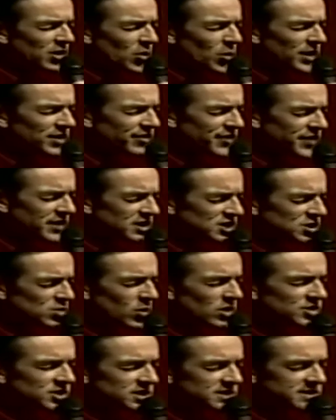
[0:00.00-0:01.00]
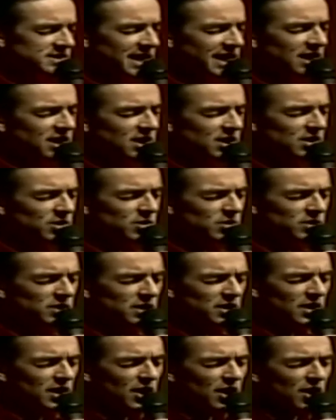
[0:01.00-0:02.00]
we first want to thank you
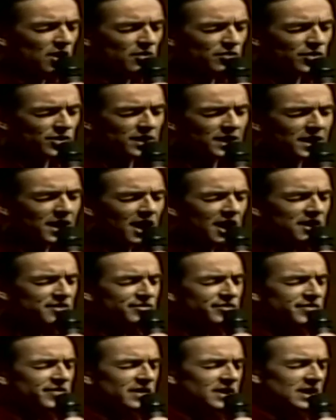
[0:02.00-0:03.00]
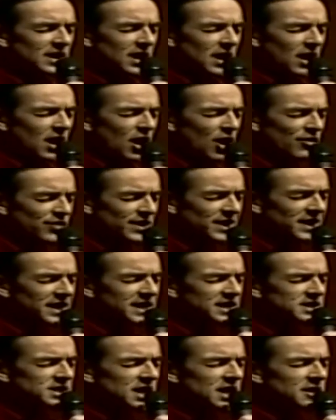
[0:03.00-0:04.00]
for the life of a
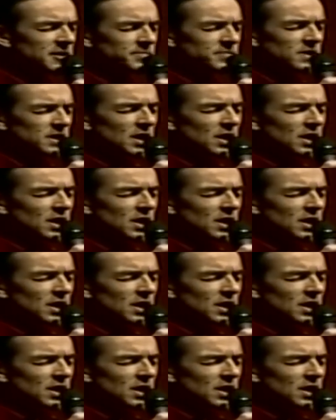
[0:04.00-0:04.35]
leader